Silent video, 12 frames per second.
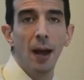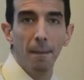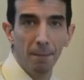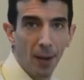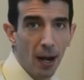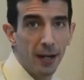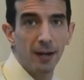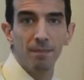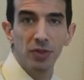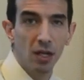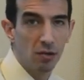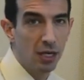but
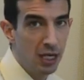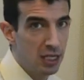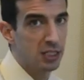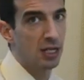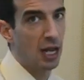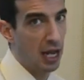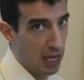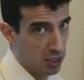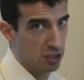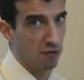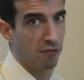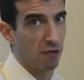there is an
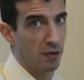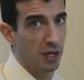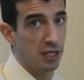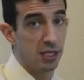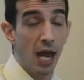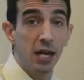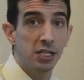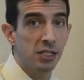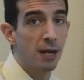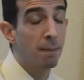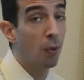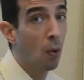answer for this, and it's
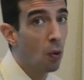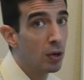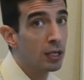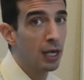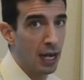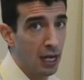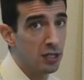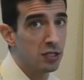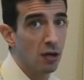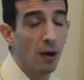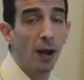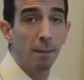an important
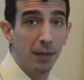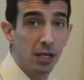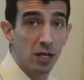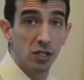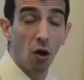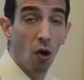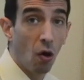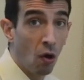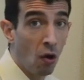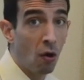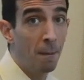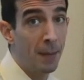answer, because
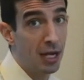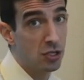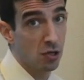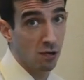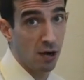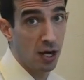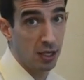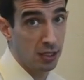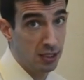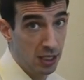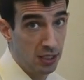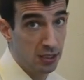all major chronic
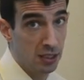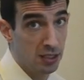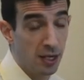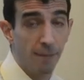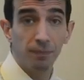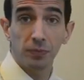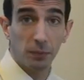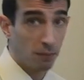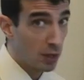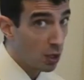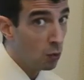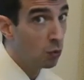diseases
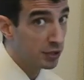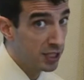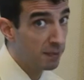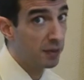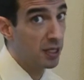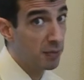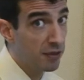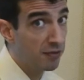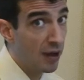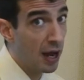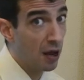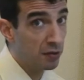will typically be
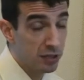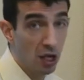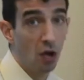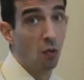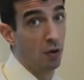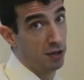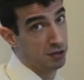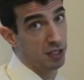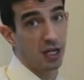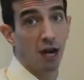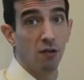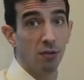found where there's a
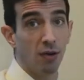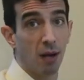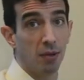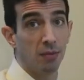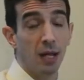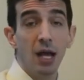thyroid problem.